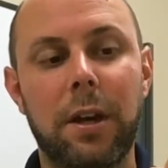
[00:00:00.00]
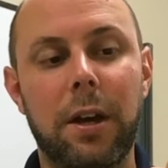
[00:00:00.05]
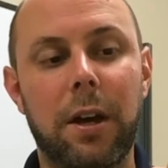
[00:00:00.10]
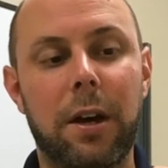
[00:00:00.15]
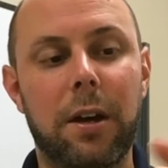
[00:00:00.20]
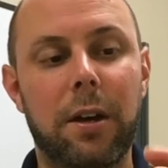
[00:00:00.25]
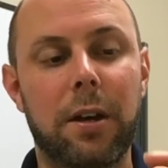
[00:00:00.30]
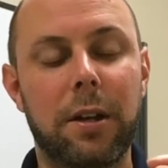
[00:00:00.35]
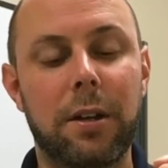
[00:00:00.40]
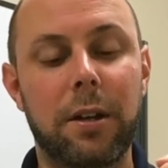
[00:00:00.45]

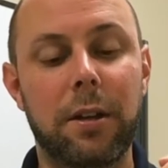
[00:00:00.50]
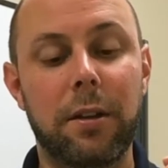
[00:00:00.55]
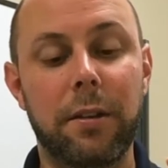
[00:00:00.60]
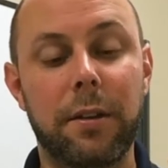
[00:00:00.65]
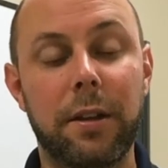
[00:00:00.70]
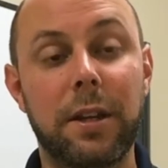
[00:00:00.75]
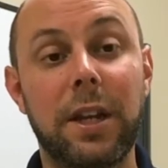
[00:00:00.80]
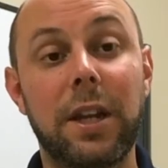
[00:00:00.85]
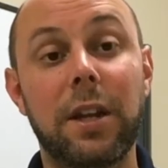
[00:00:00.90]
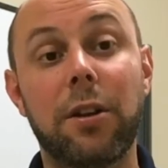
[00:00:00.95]
The
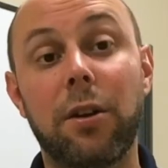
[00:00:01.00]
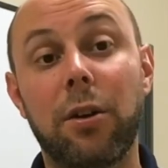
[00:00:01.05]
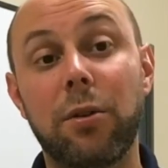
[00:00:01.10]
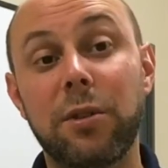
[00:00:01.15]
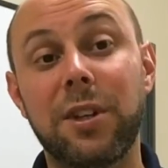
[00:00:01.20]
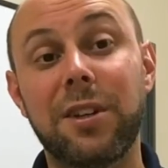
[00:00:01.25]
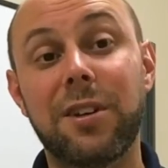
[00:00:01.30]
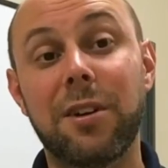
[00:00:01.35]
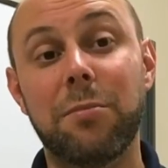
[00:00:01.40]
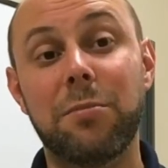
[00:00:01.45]
needle
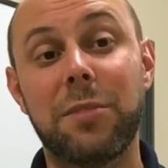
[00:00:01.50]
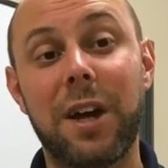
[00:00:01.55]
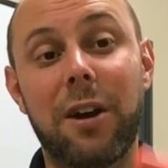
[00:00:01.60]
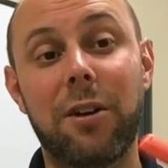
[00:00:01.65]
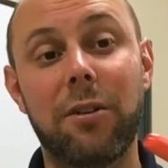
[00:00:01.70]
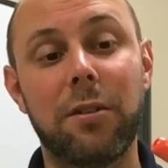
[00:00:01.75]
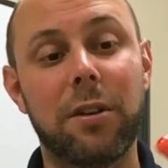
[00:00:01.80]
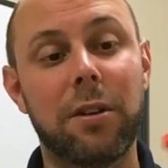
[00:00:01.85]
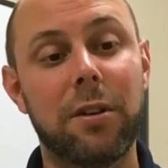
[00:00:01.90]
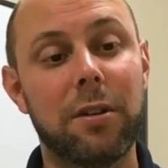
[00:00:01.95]
only comes
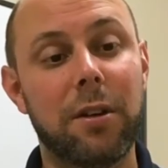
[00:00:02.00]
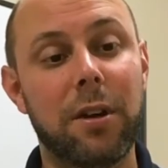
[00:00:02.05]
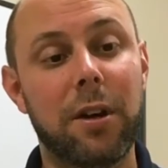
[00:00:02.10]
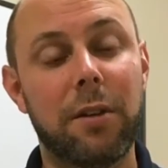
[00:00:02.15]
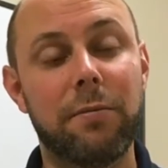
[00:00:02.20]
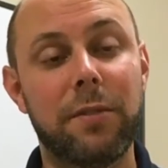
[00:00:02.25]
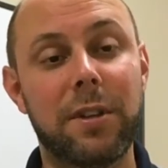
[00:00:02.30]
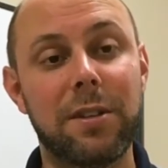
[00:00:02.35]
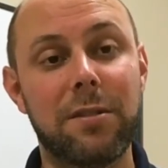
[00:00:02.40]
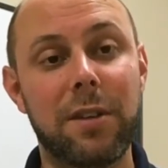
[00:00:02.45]
out
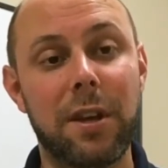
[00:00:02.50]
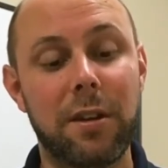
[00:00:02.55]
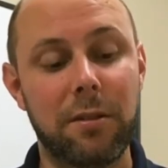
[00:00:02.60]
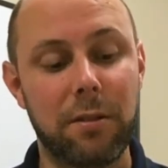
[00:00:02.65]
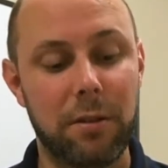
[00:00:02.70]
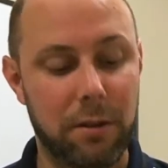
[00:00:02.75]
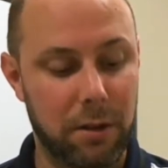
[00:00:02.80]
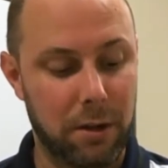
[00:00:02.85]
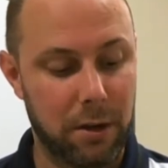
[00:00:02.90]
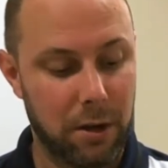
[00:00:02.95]
of this
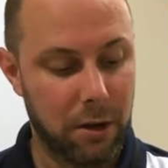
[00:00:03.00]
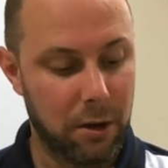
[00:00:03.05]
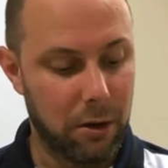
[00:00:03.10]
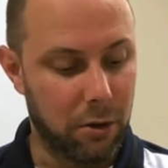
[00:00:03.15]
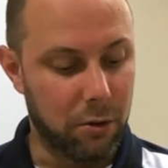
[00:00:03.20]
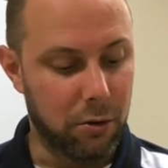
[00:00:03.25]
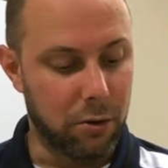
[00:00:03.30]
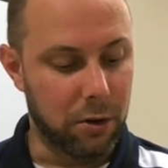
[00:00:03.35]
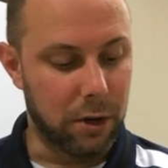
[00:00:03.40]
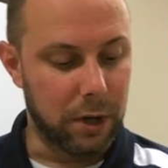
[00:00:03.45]
end,
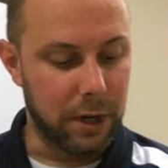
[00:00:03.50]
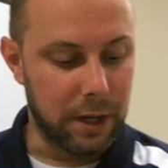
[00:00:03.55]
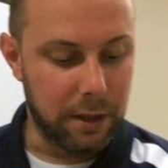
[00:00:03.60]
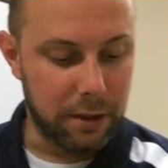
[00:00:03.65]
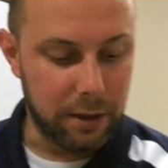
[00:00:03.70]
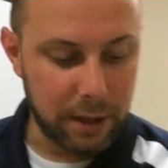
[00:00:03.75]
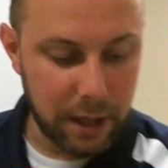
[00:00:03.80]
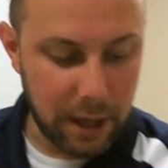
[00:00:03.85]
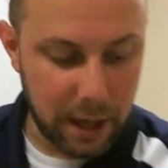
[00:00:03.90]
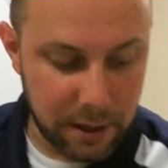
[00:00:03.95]
or
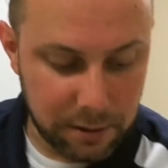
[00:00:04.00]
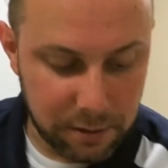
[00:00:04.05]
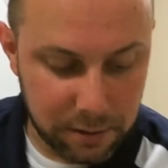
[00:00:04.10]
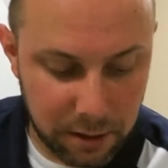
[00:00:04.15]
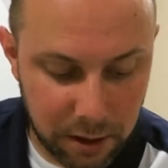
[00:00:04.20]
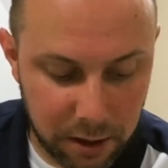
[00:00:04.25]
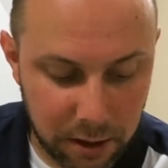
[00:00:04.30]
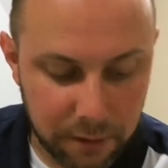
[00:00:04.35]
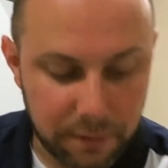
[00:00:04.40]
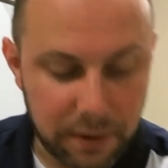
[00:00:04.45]
in the case
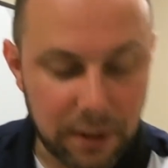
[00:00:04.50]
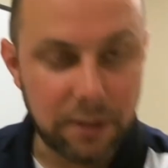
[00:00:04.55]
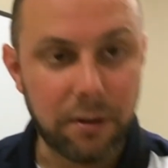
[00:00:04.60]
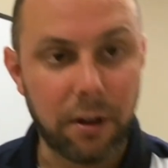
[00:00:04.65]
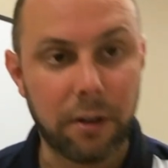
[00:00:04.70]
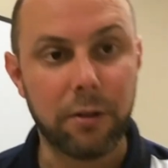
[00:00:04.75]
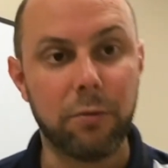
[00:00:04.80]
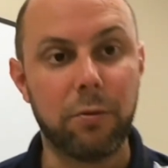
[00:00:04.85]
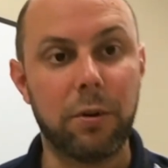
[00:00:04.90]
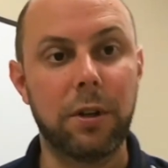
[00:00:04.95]
of these
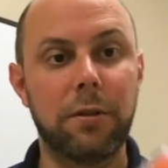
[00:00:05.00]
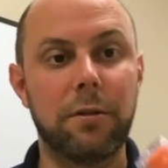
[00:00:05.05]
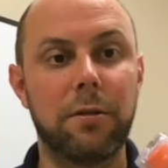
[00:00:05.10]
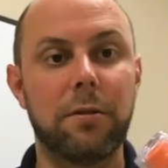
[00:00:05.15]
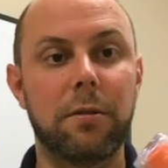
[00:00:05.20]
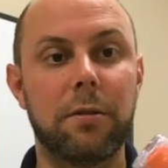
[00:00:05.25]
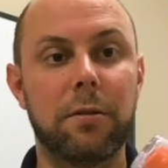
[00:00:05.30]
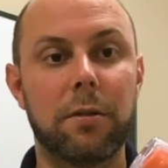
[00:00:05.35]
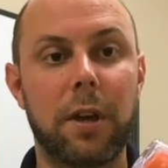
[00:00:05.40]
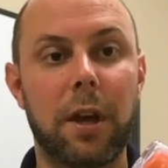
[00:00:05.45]
other
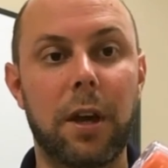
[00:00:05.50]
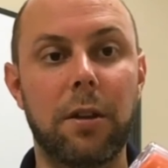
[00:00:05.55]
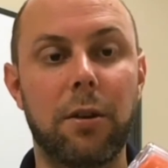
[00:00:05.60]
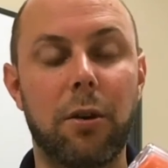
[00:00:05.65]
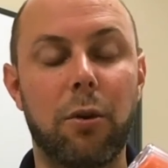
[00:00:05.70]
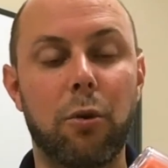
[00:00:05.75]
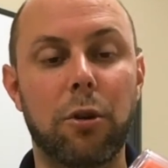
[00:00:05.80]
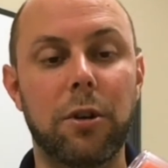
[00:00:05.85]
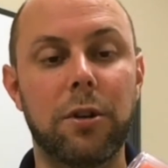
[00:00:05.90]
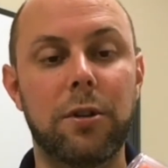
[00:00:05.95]
ones, okay,
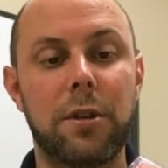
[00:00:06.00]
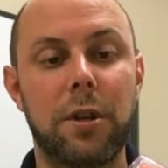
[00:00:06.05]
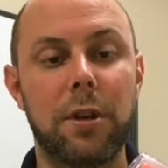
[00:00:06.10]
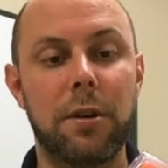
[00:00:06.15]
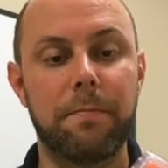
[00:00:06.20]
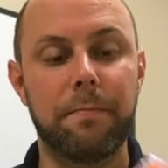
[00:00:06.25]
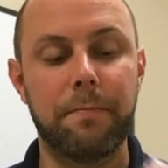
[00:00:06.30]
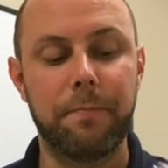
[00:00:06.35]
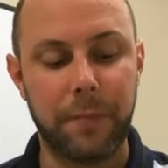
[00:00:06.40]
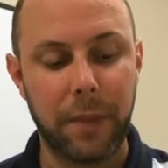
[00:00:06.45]
the orange
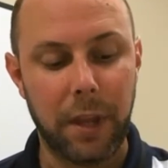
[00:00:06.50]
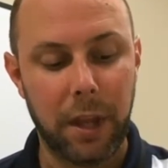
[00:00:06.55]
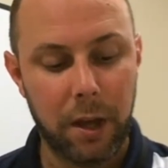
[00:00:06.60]
tip.